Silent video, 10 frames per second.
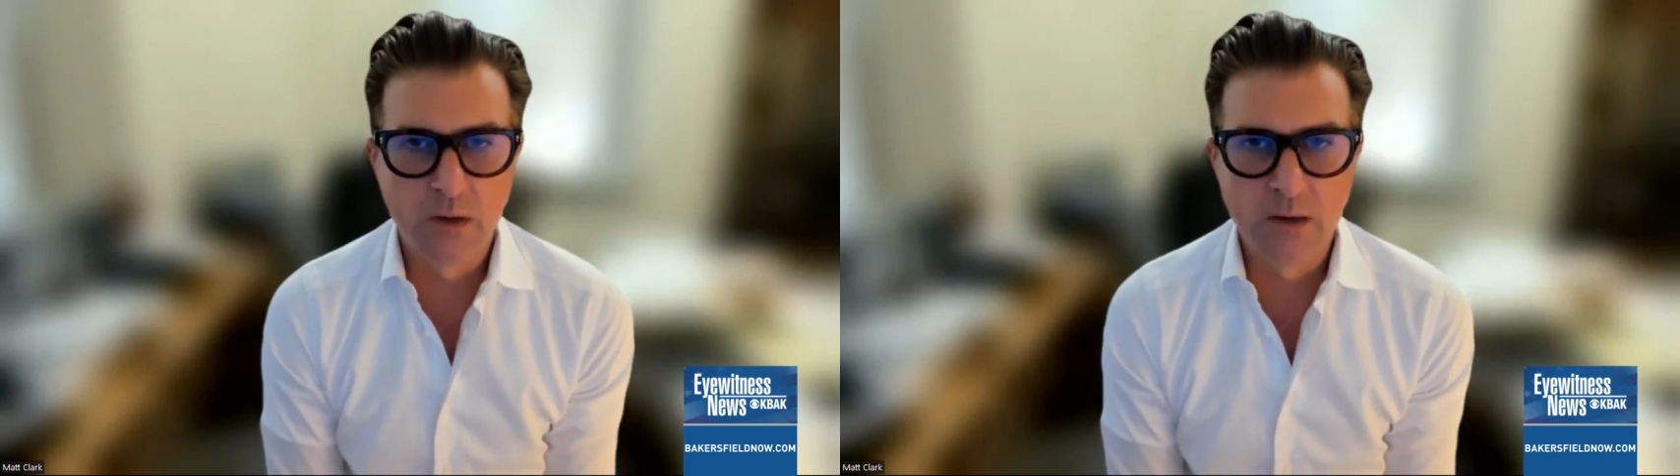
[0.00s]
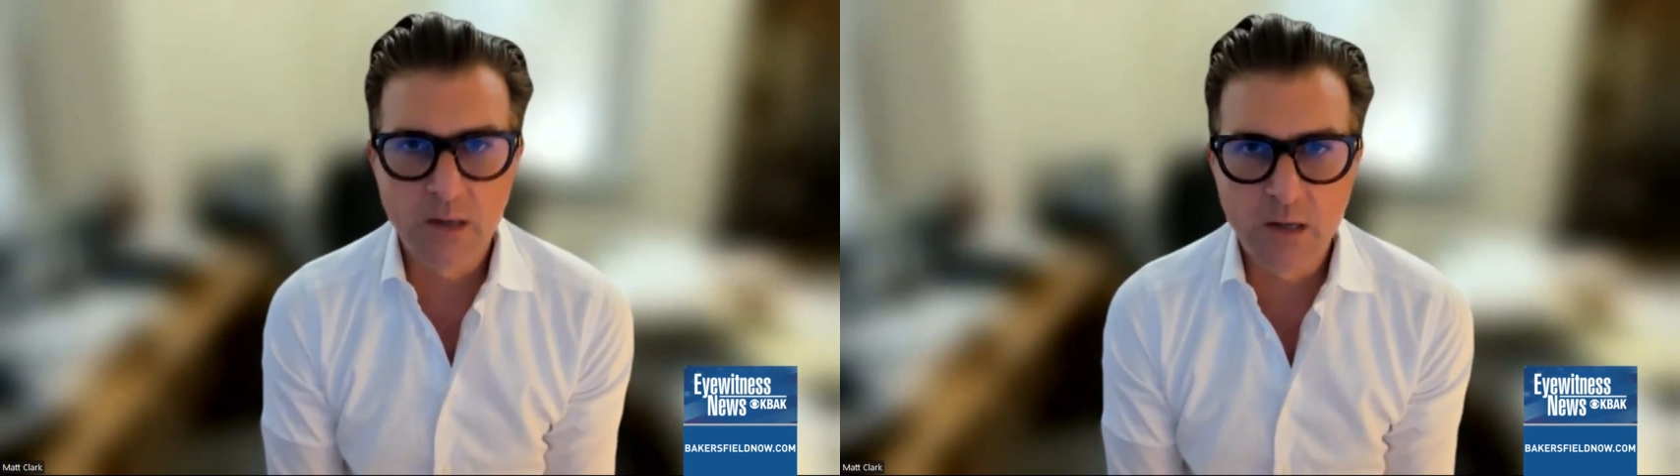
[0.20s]

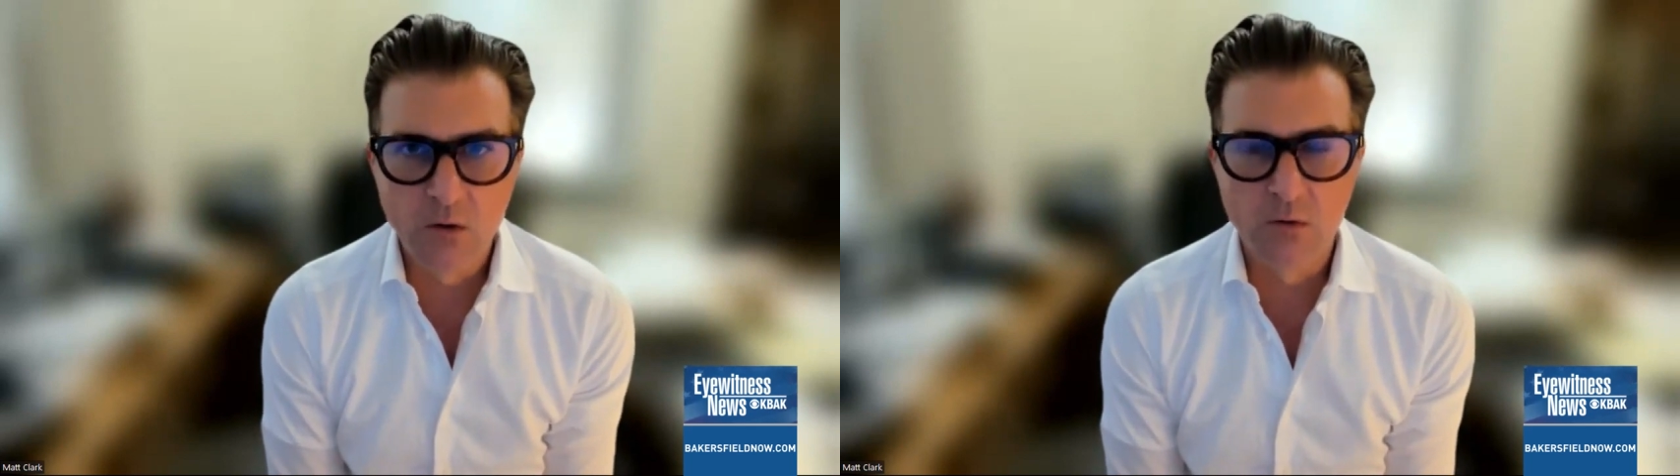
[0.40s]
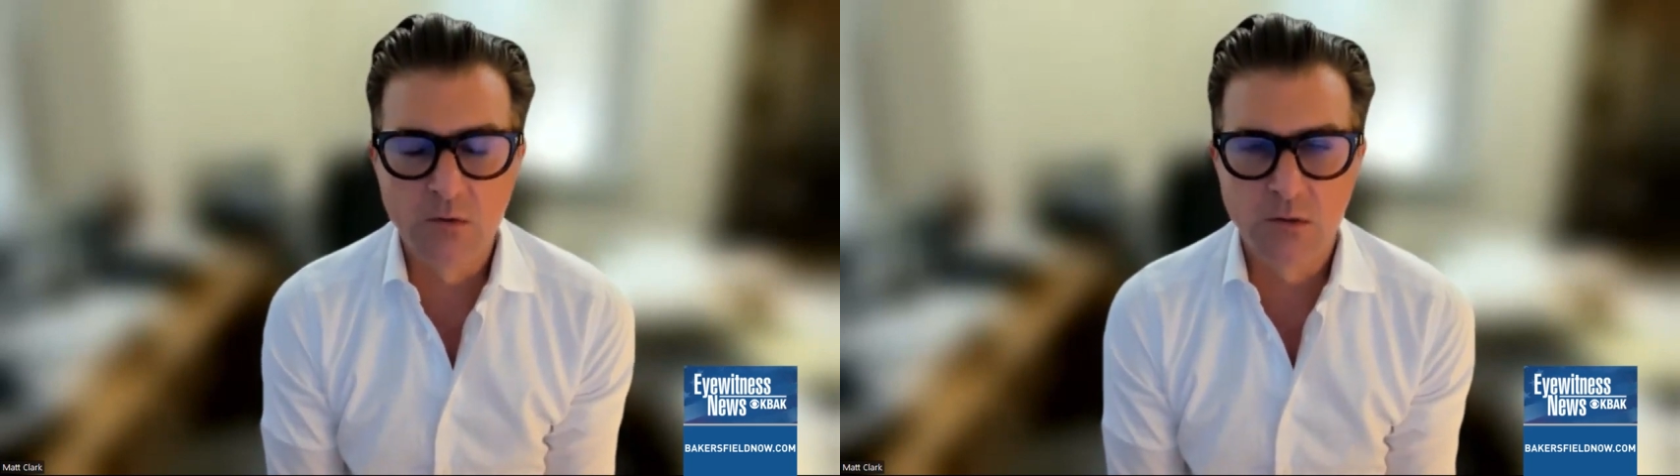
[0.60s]

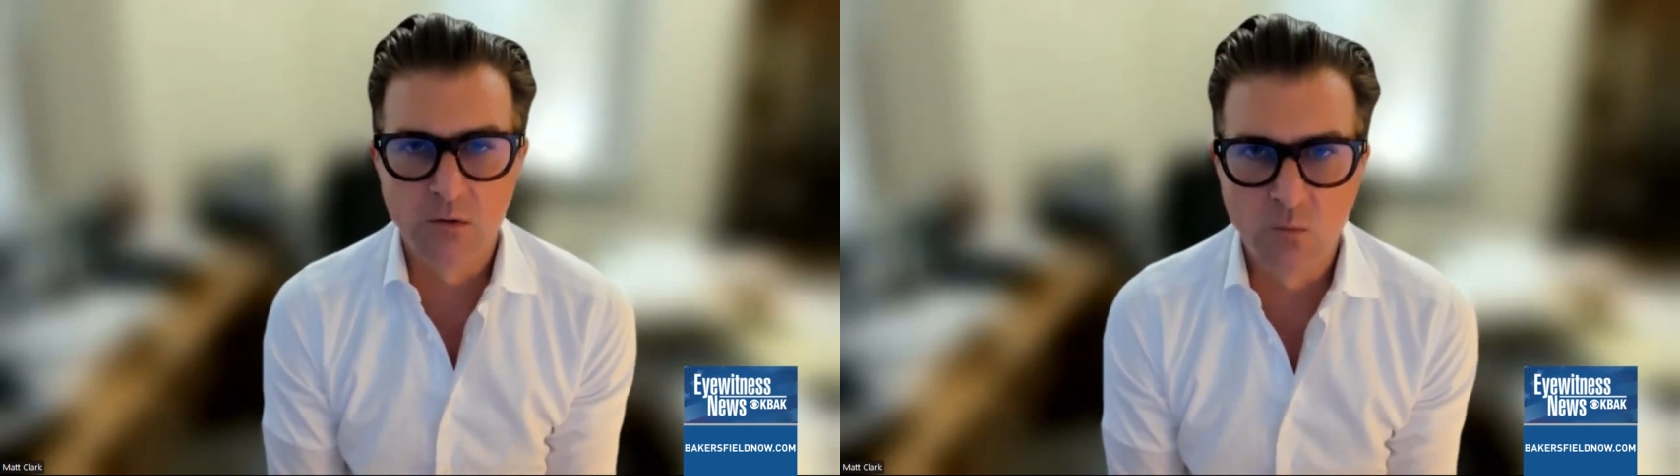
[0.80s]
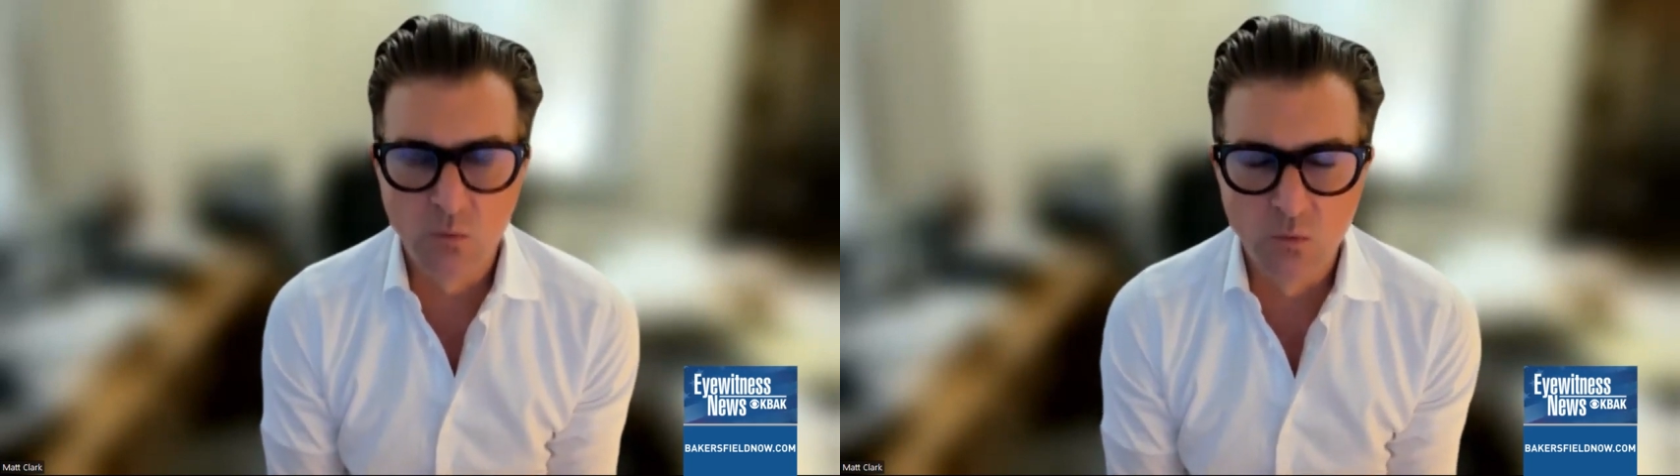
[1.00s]
adhere to
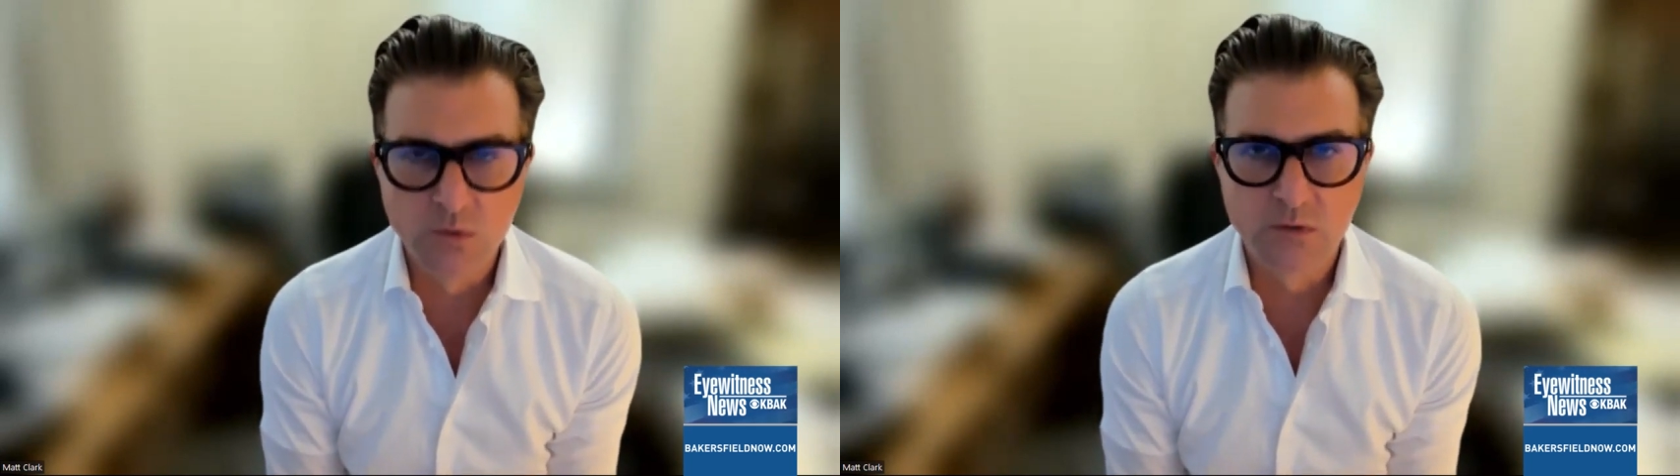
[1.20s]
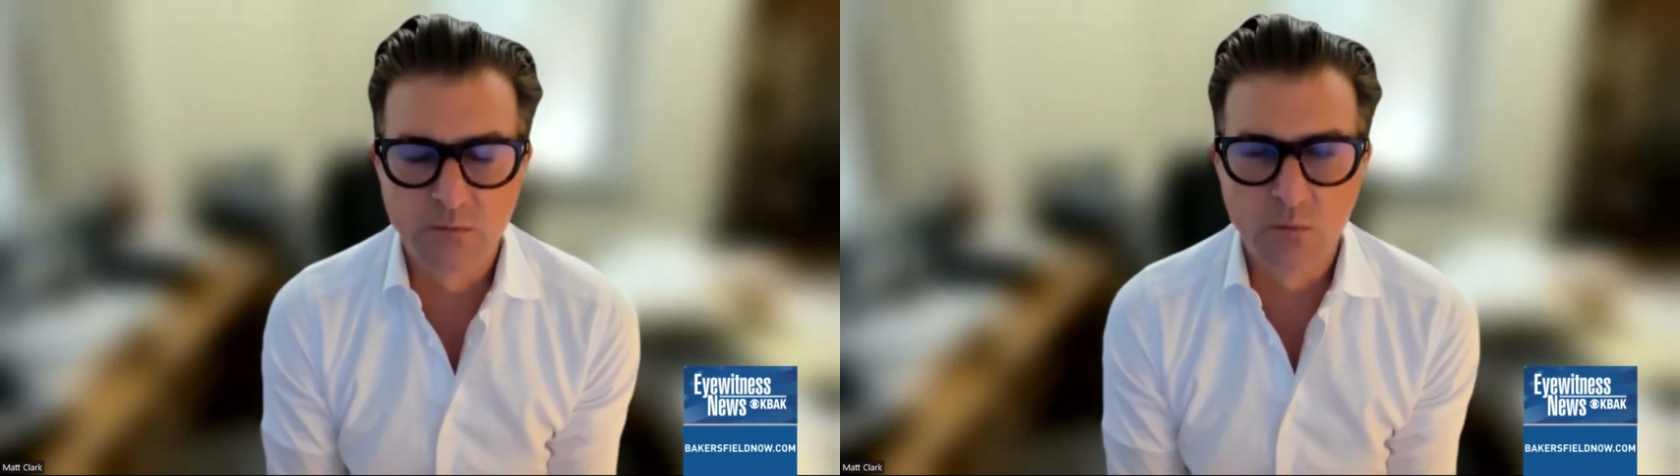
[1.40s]
the
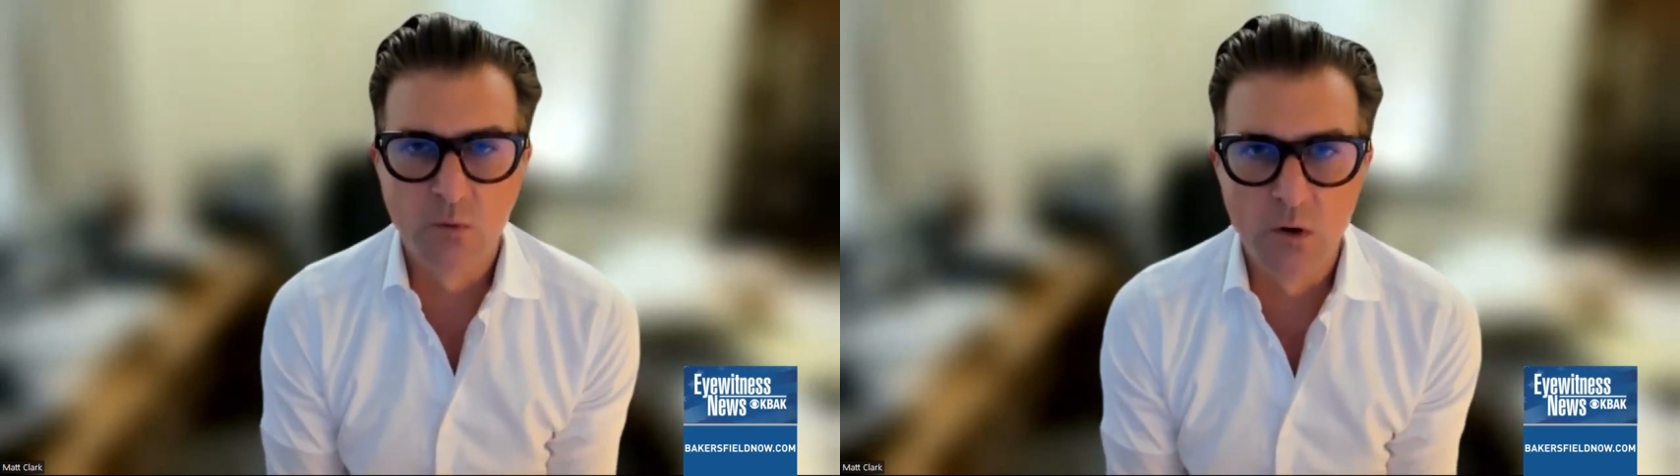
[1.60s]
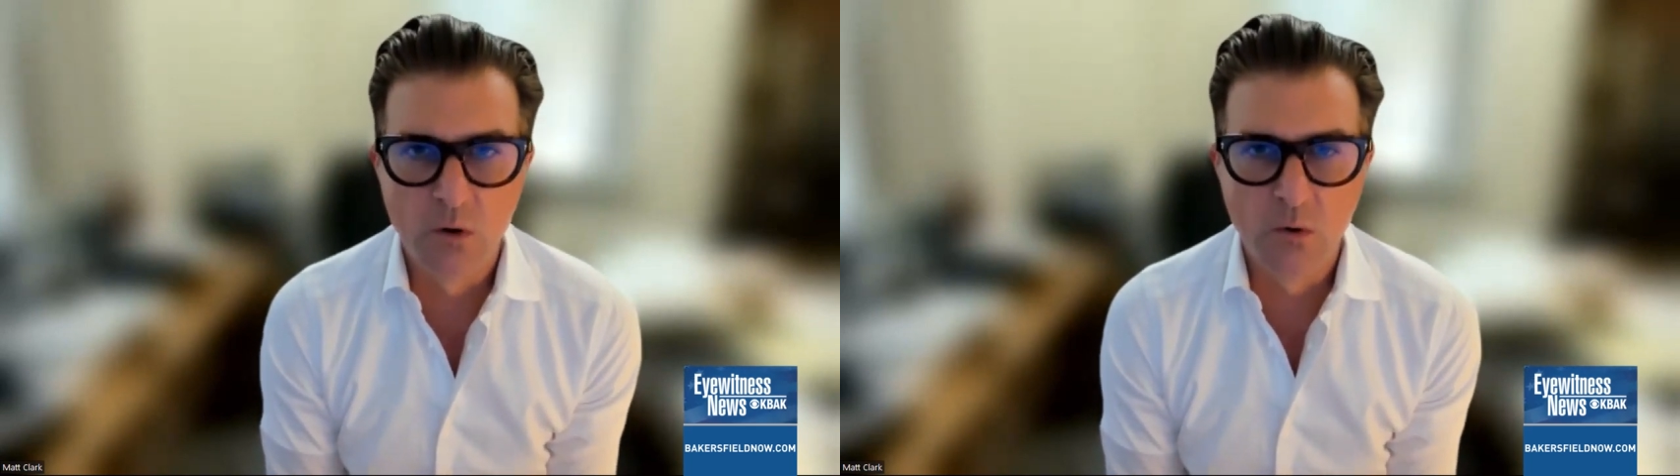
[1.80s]
rules of the
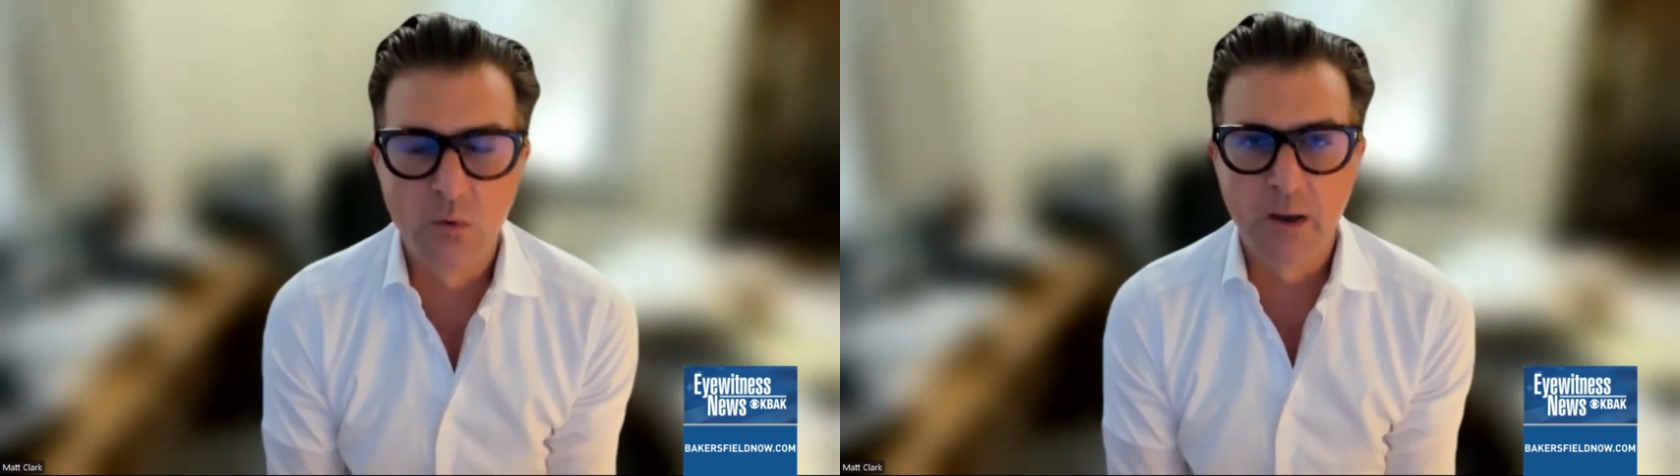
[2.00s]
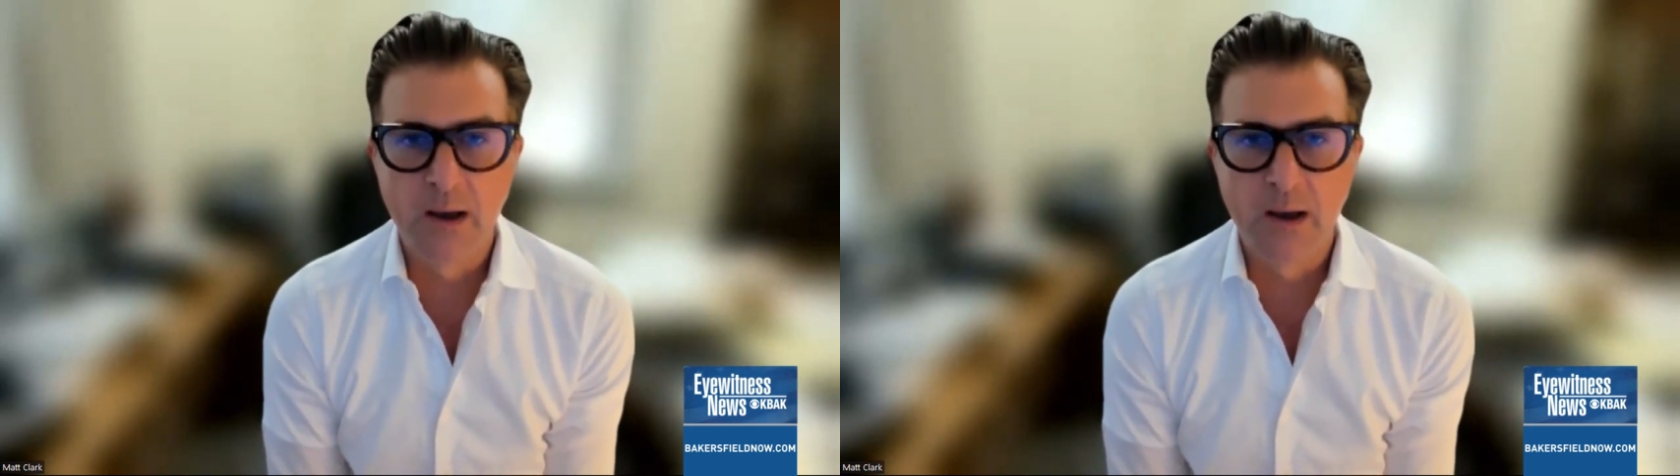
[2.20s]
road